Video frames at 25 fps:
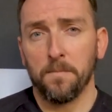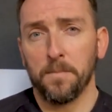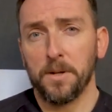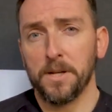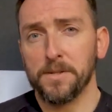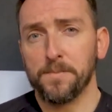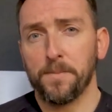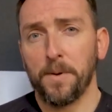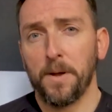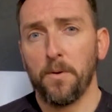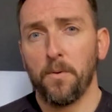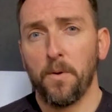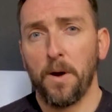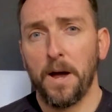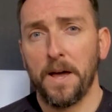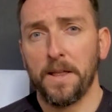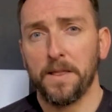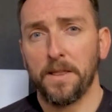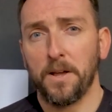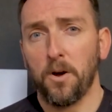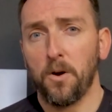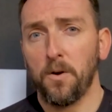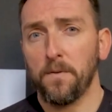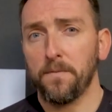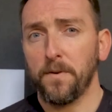Please be aware
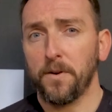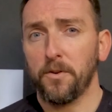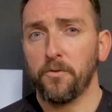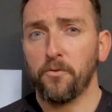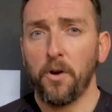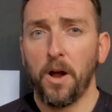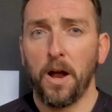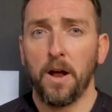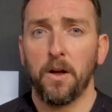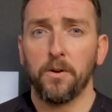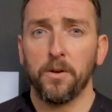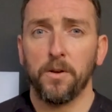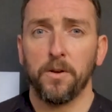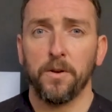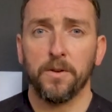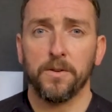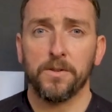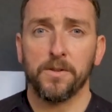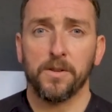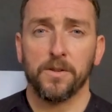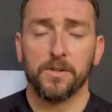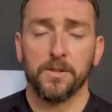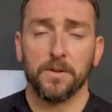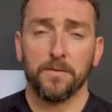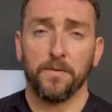that other trail
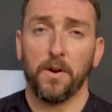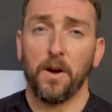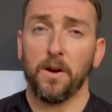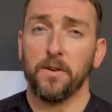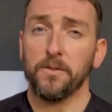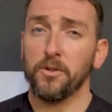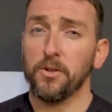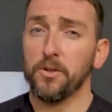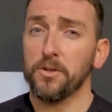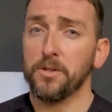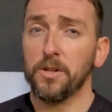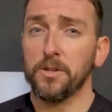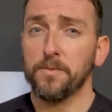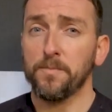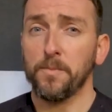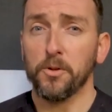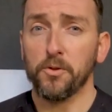users have got just as